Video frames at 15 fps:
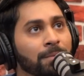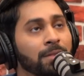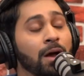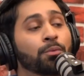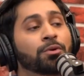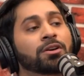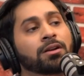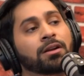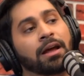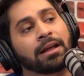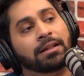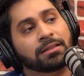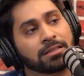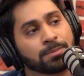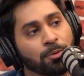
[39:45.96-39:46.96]
Now we're going to
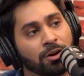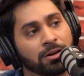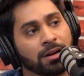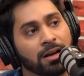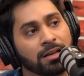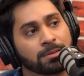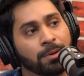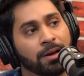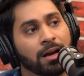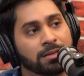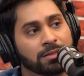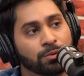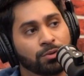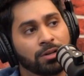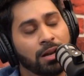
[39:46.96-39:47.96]
end this podcast by
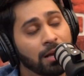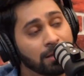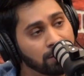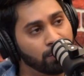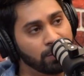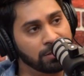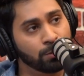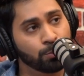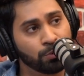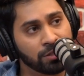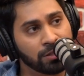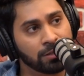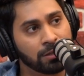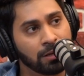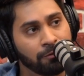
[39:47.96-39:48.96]
asking you the last question, huh. which
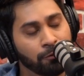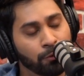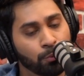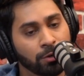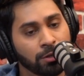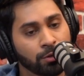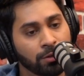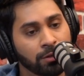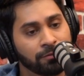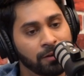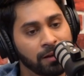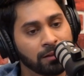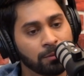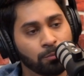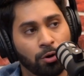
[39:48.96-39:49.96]
is, if you were to
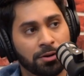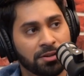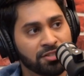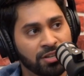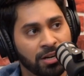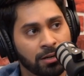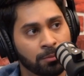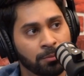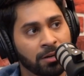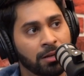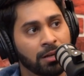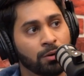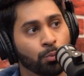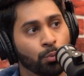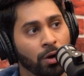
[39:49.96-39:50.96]
define the modern gentleman
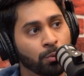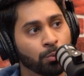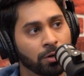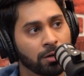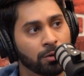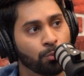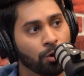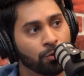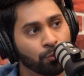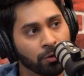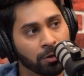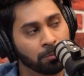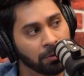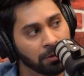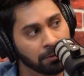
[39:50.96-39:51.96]
in one word, what would
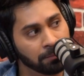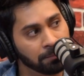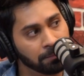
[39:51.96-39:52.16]
it be?